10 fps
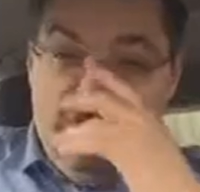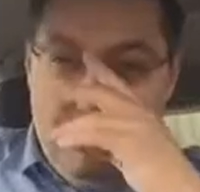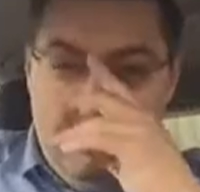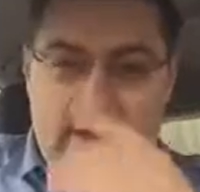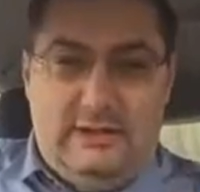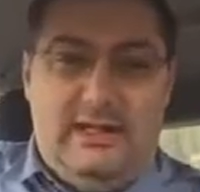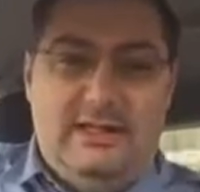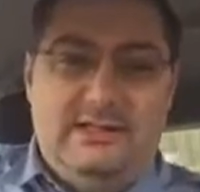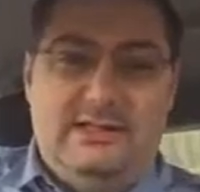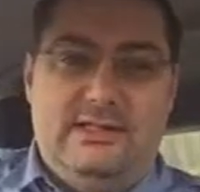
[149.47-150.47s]
Due to the
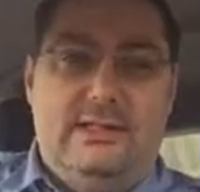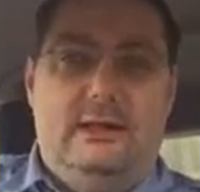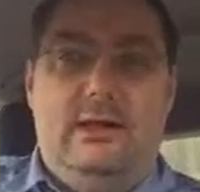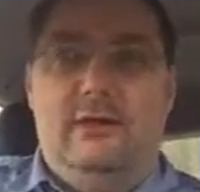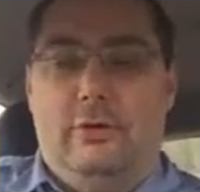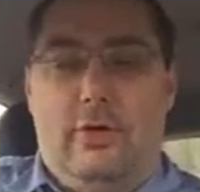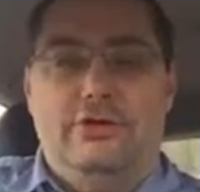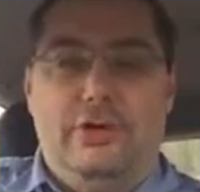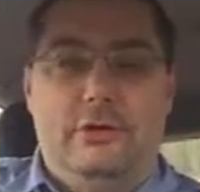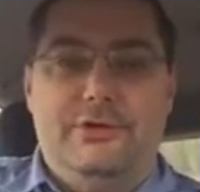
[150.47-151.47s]
lights in Glasgow, a lot
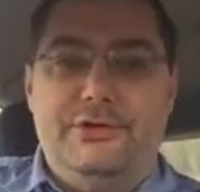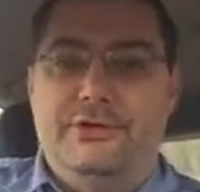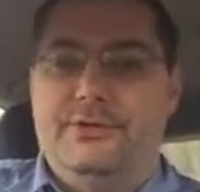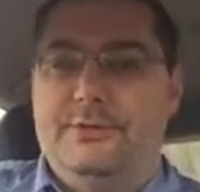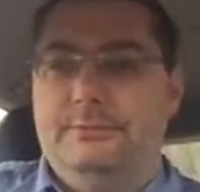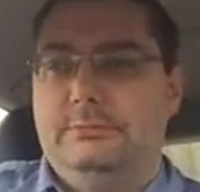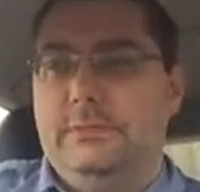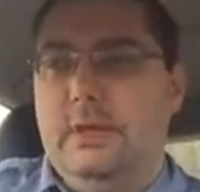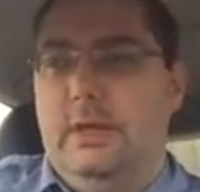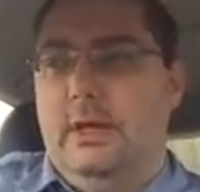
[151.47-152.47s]
of junctions,
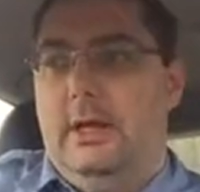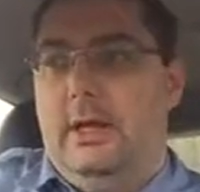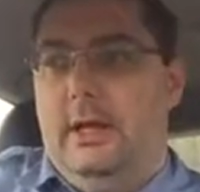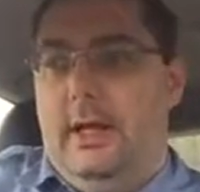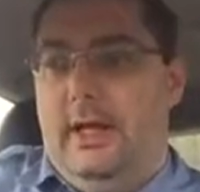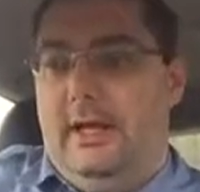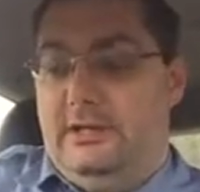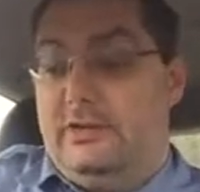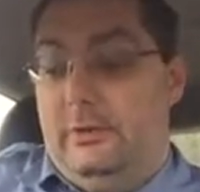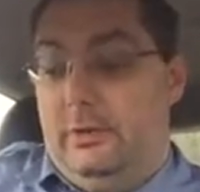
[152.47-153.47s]
and
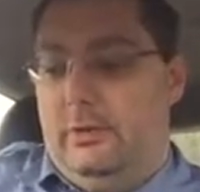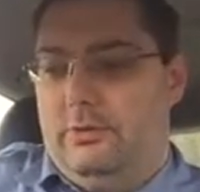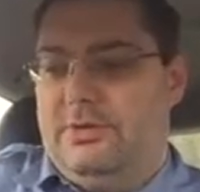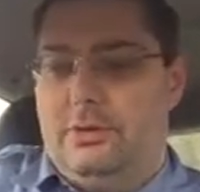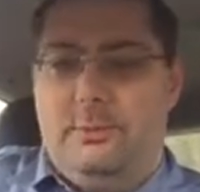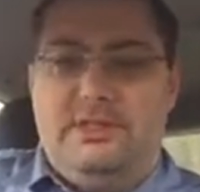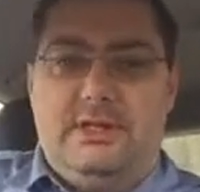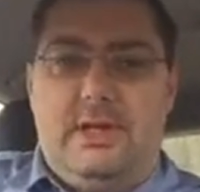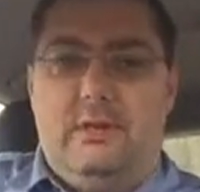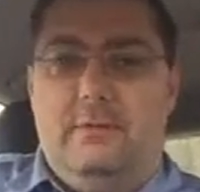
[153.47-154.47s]
it's got the auto stop
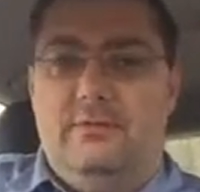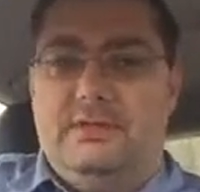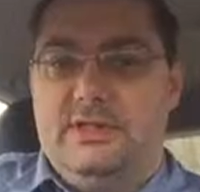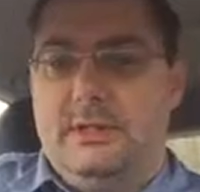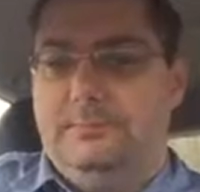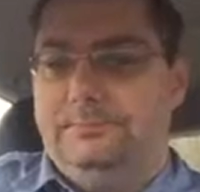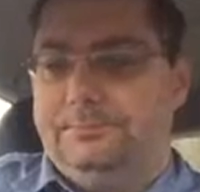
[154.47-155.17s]
start, obviously.